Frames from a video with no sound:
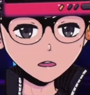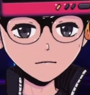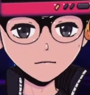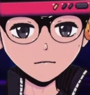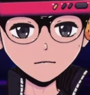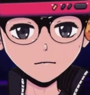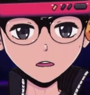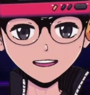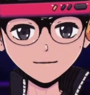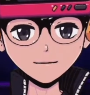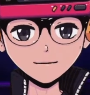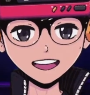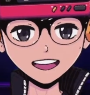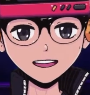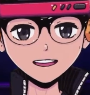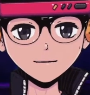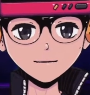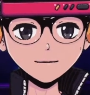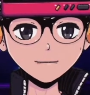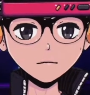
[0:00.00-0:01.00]
If you stay to the
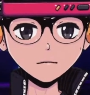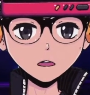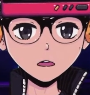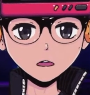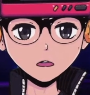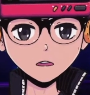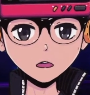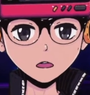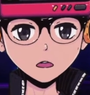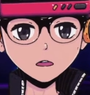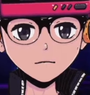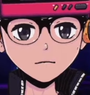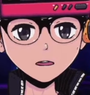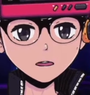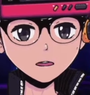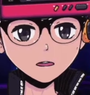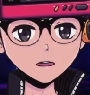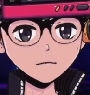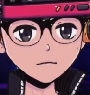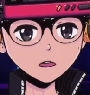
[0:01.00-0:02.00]
end of the video, I'm
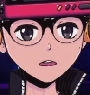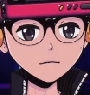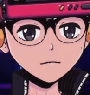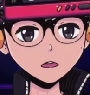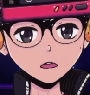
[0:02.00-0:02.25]
going to give you a